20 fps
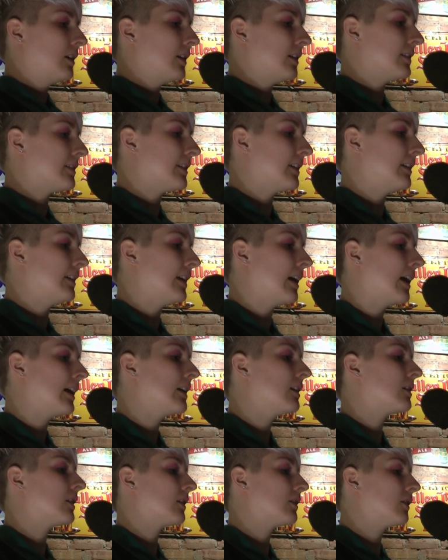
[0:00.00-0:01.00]
It's at
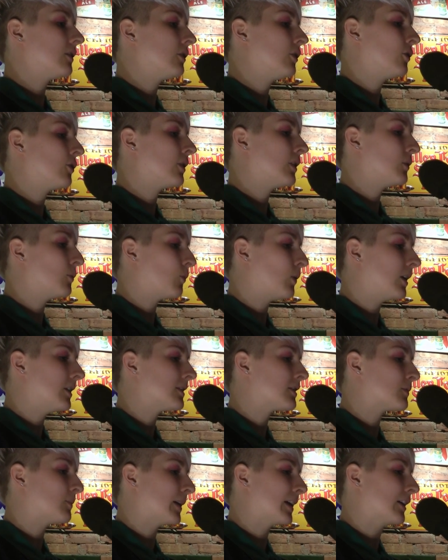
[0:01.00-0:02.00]
night that the Lord
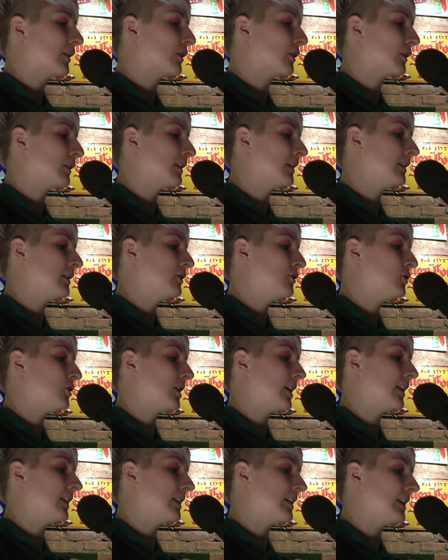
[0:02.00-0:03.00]
wants my courage,
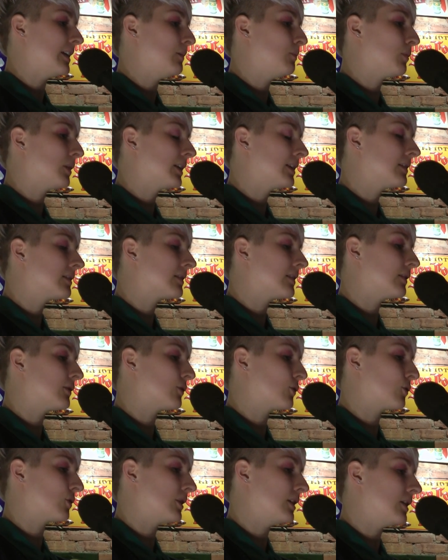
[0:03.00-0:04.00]
and he brings
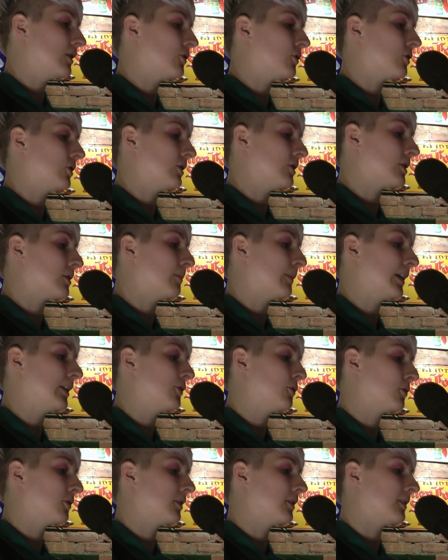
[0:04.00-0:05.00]
his creation to my
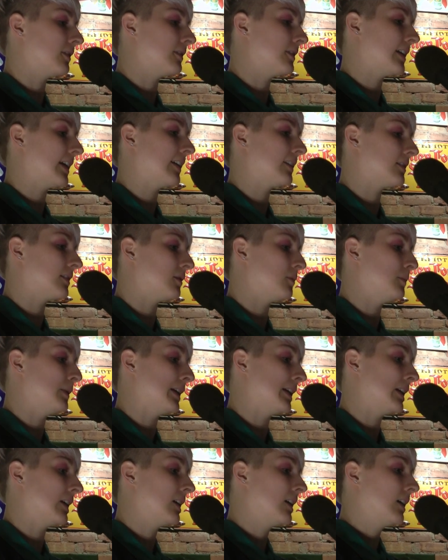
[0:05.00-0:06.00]
door to test
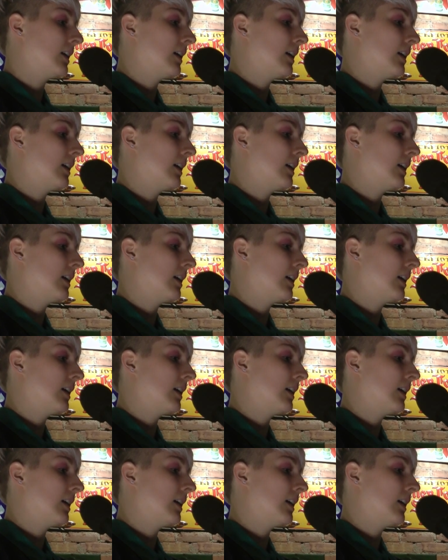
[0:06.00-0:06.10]
me